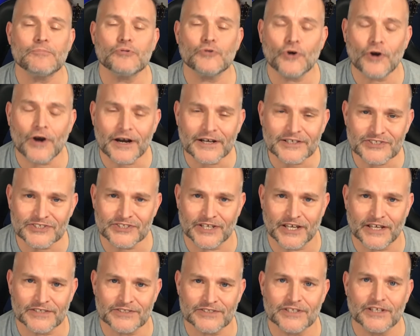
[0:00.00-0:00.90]

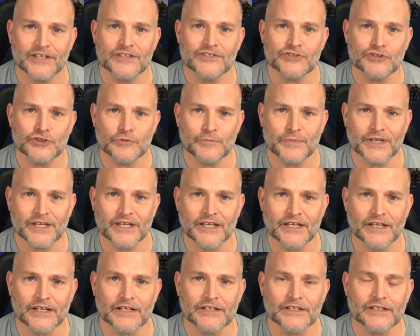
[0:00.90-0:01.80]
process to
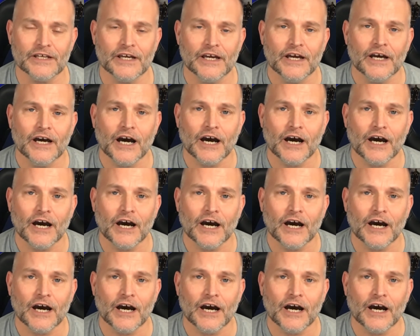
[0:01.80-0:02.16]
begin,